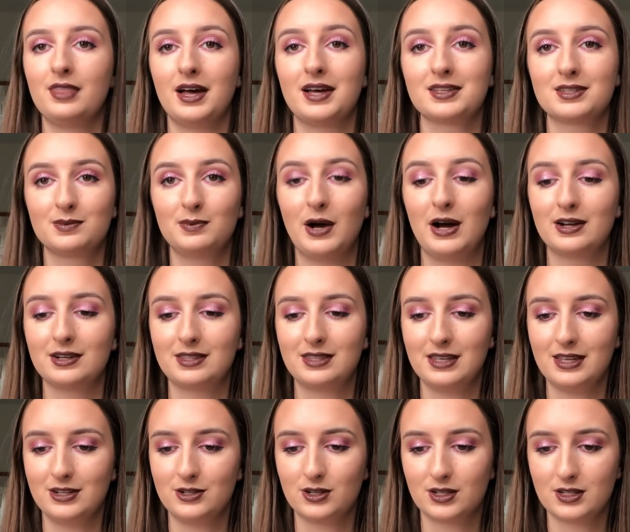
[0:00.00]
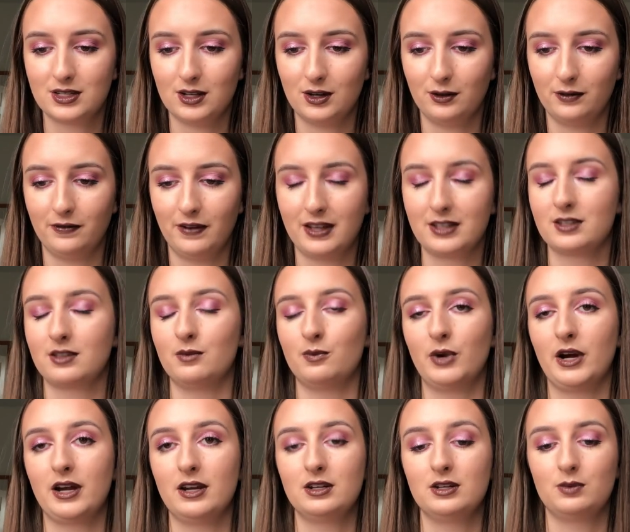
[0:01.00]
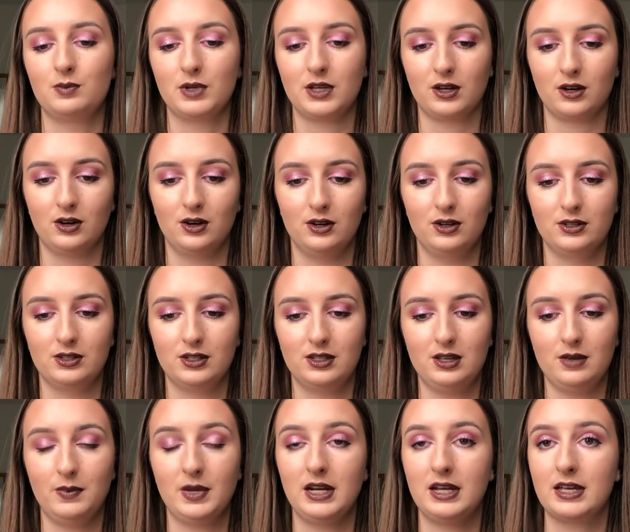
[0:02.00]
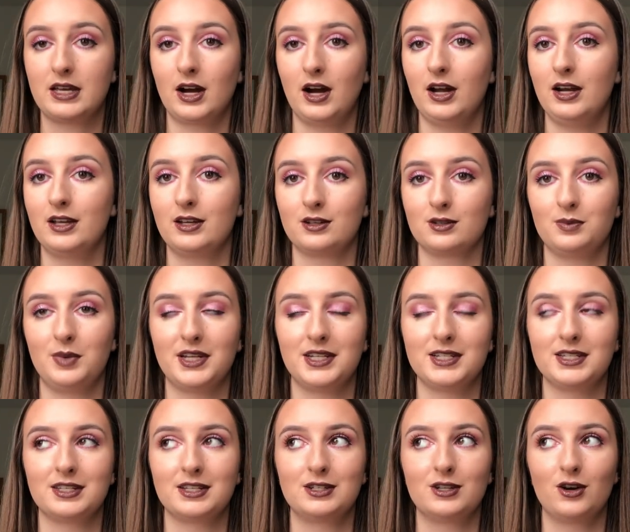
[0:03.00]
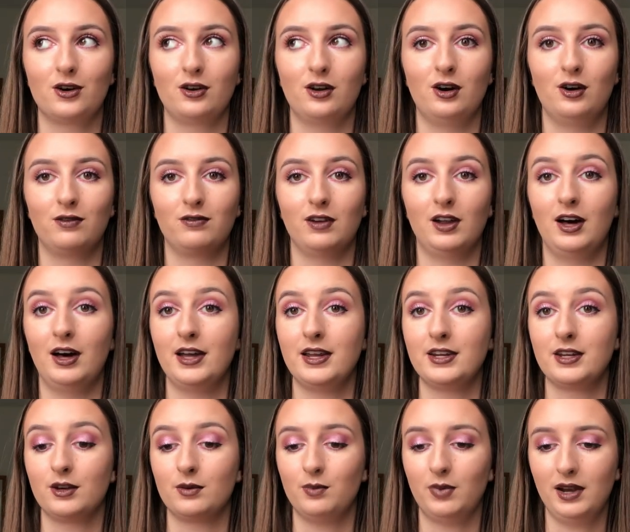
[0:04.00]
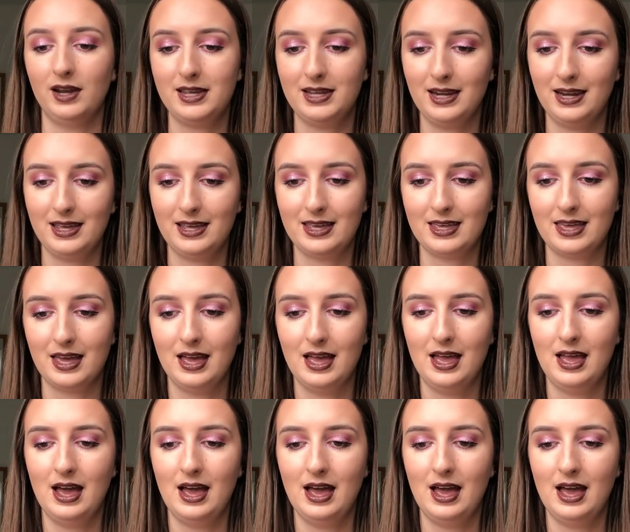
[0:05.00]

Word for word: that sparked the interest of fans of the brand, because seemingly Kylie Cosmetics had gone offline completely.